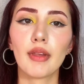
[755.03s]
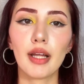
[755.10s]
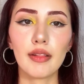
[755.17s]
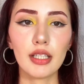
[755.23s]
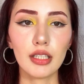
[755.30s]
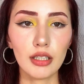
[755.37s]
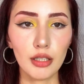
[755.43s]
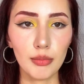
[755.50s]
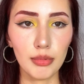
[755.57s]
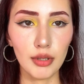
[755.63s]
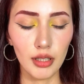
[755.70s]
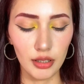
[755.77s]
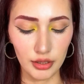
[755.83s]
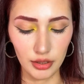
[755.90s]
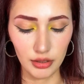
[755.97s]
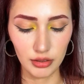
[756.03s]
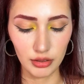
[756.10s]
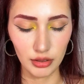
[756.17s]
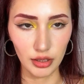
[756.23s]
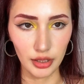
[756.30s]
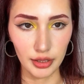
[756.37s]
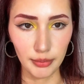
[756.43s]
And then I apply
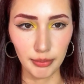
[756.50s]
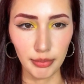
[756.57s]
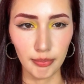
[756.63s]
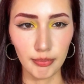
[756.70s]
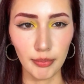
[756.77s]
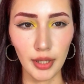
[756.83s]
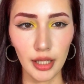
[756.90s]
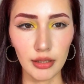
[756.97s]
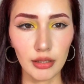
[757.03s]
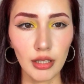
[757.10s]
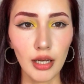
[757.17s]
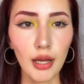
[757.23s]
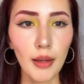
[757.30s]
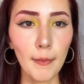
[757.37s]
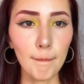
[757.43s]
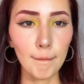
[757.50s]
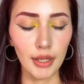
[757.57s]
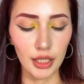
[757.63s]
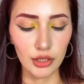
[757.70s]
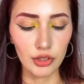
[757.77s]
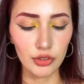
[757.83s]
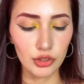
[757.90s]
like a matte
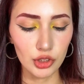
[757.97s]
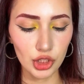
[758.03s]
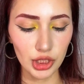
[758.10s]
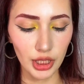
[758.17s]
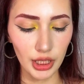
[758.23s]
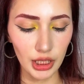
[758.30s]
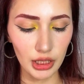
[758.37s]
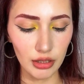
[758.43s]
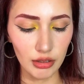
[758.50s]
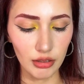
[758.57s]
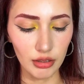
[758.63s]
base shade.